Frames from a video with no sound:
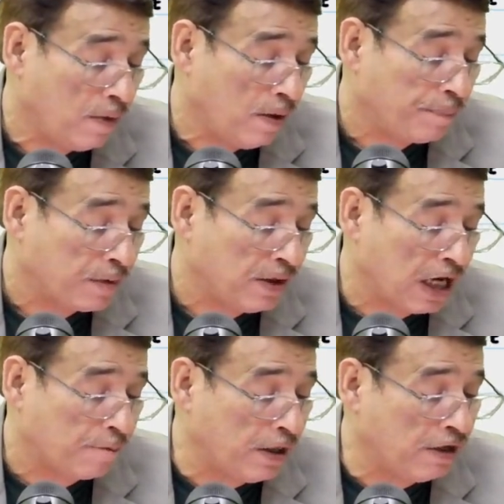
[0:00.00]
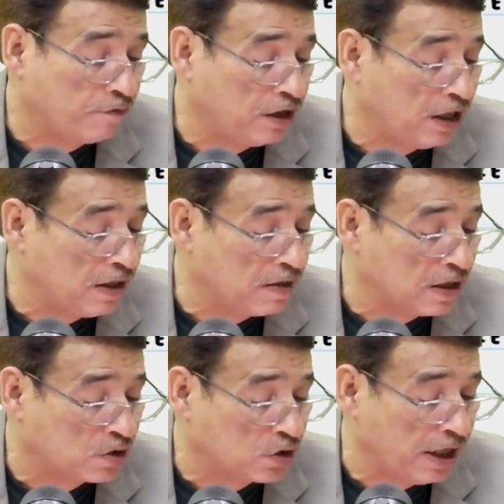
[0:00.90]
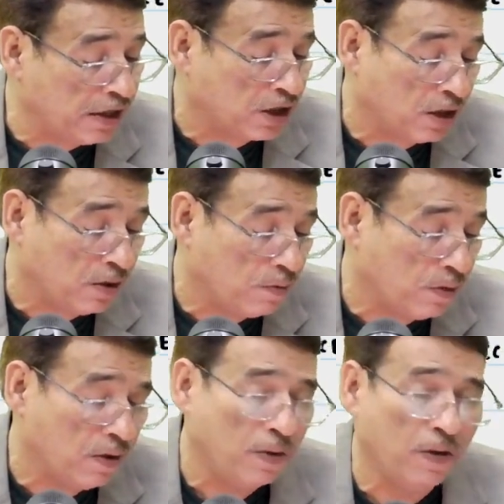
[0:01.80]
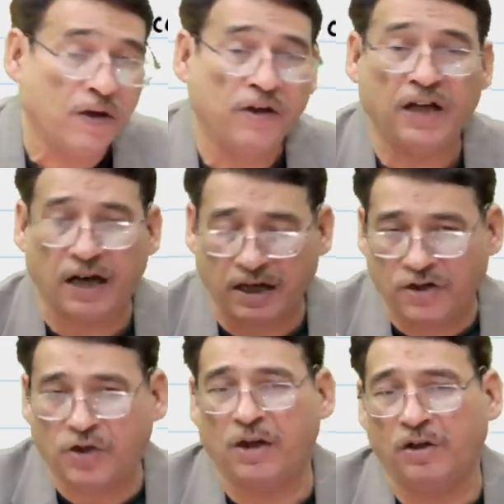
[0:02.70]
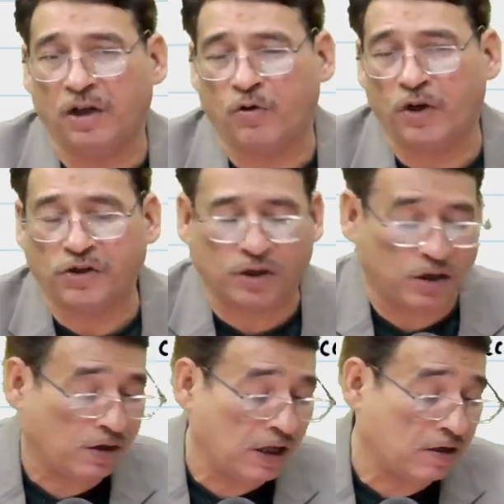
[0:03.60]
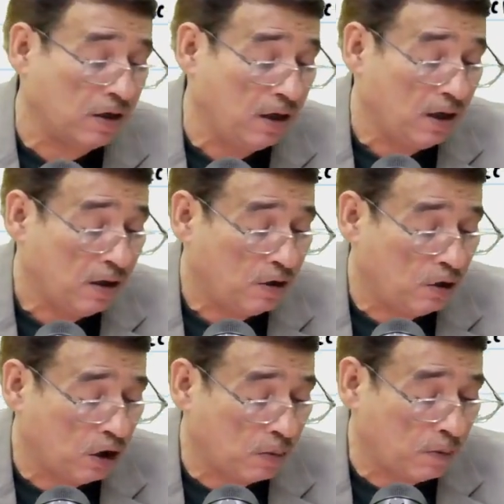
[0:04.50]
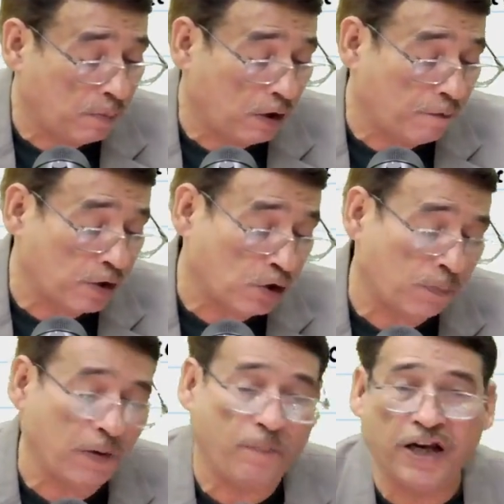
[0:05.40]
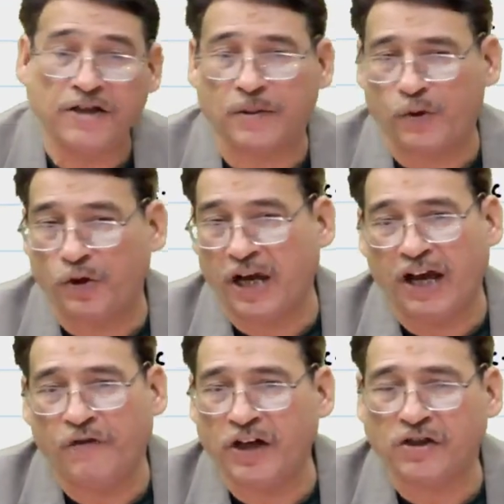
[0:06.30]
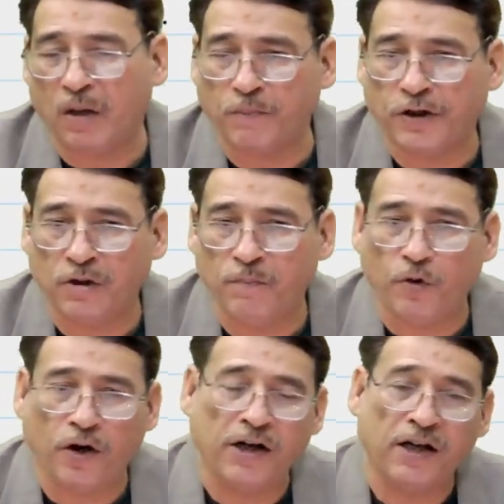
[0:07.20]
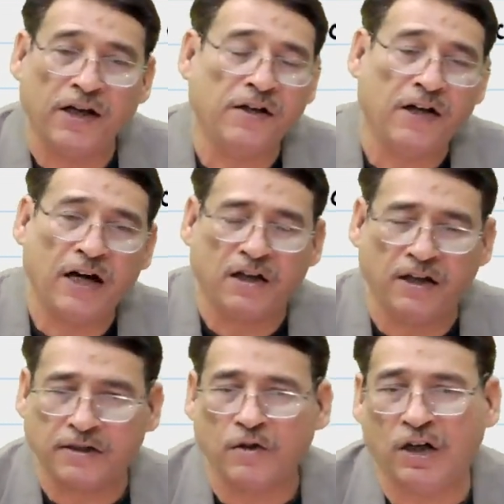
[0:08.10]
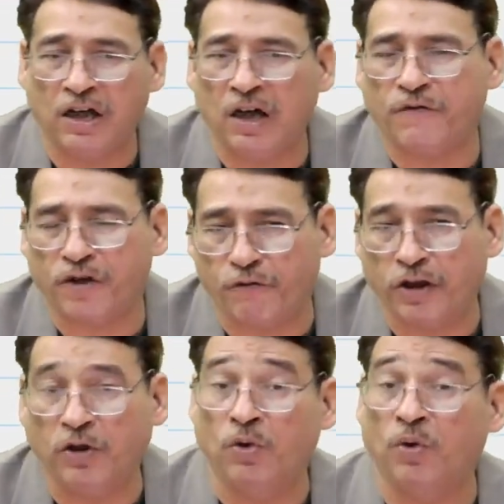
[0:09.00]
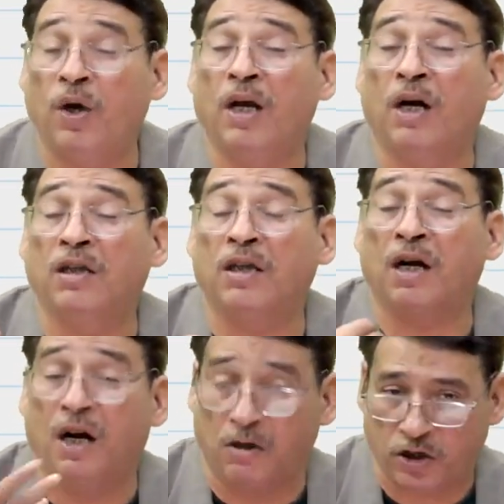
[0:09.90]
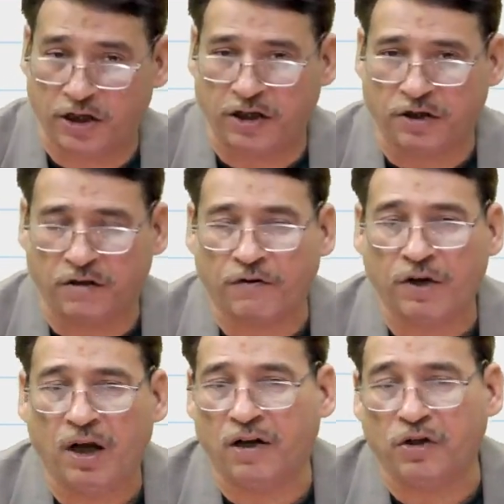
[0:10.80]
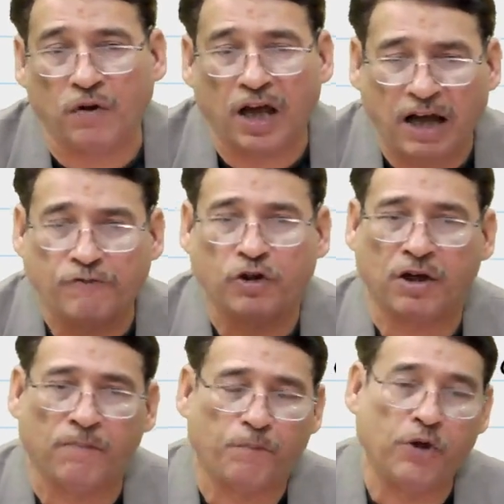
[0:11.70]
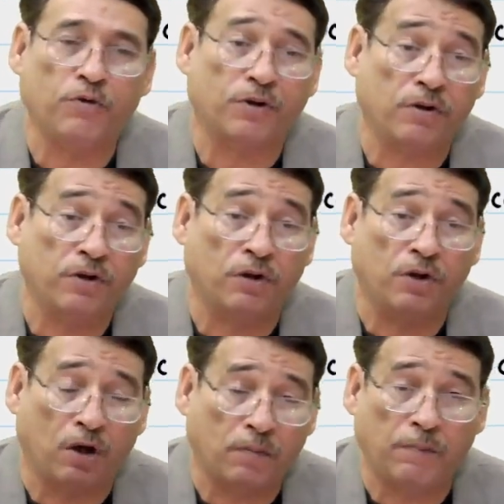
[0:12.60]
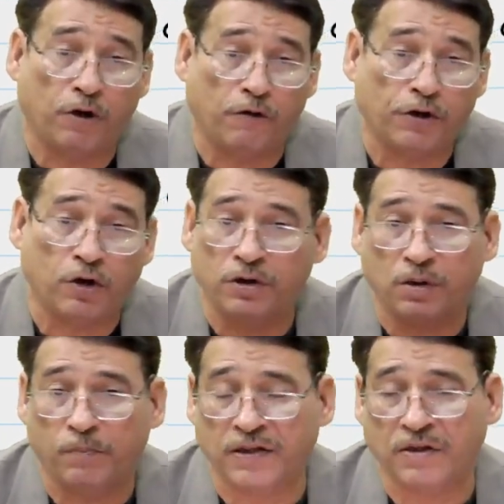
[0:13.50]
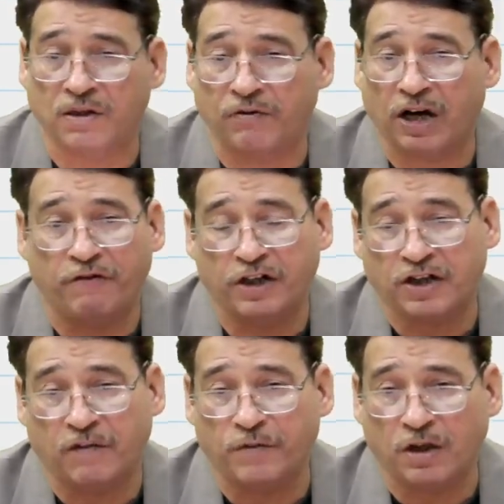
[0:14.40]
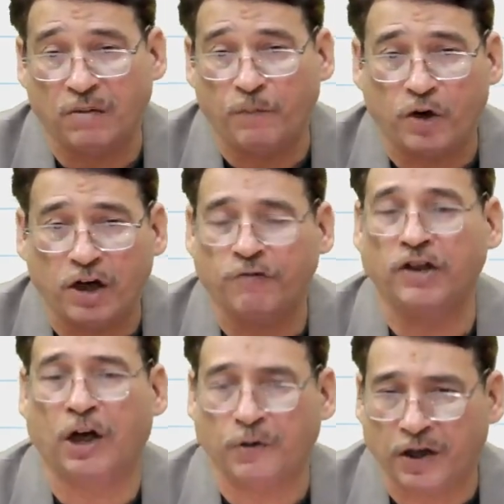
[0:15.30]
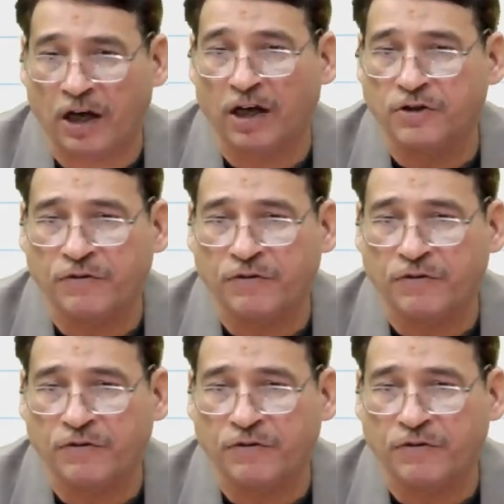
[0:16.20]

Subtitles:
That means if there is a straight direction in the question that normal profit should be based upon average capital employed, in that case you are left off with no other alternative and you have to compute your normal profit on the basis of average capital employed without an iota of